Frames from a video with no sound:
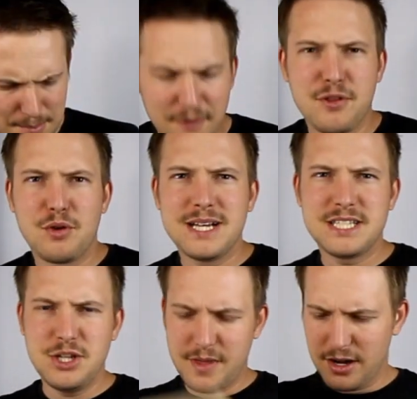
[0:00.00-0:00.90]
But for the rest
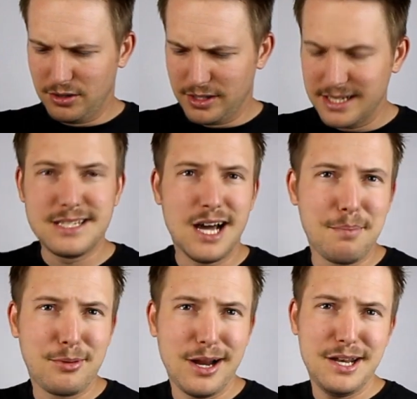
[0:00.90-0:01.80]
of you that are looking to
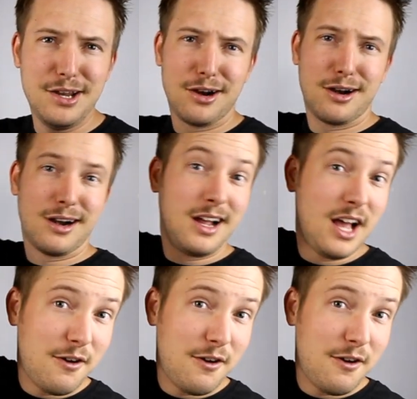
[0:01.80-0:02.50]
upgrade your